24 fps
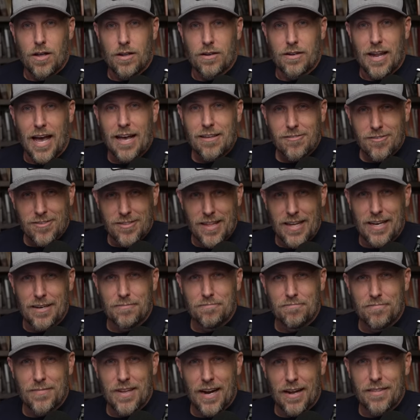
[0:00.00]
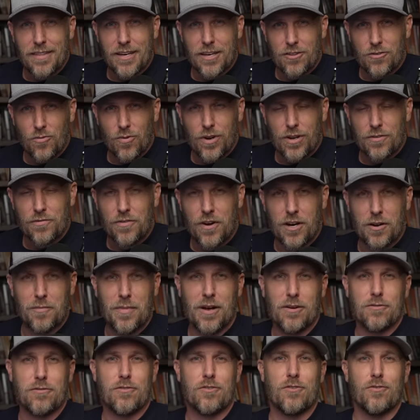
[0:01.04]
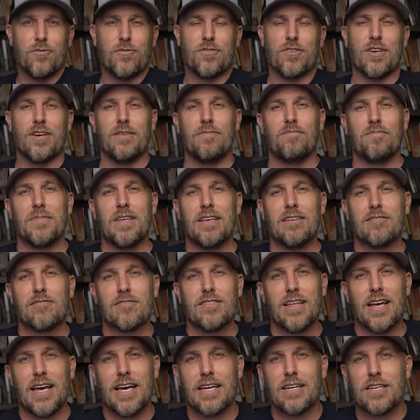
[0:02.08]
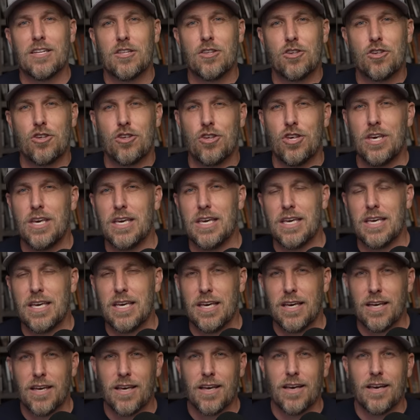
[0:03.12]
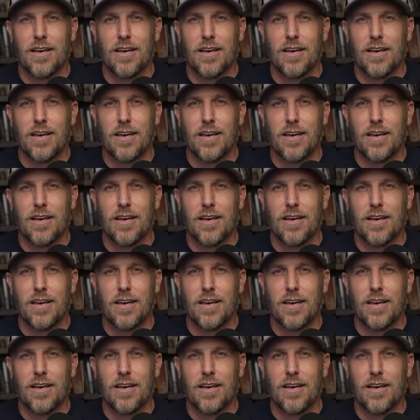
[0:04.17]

Last thing that I think is really fun about Susa is that she